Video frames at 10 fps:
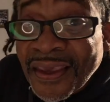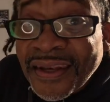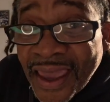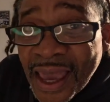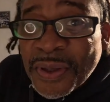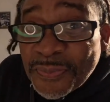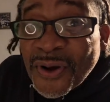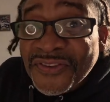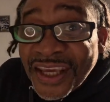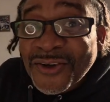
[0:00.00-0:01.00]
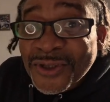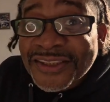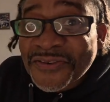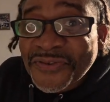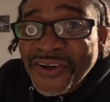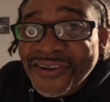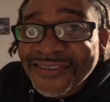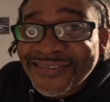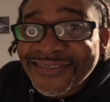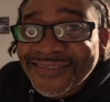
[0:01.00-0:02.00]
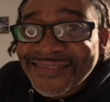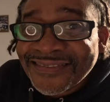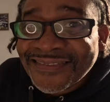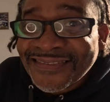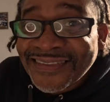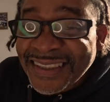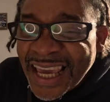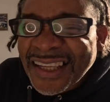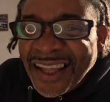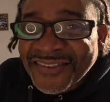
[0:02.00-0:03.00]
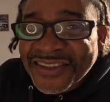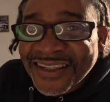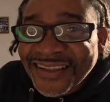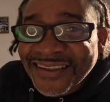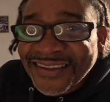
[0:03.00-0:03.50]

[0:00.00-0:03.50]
And happy birthday, Christopher. Dad loves you.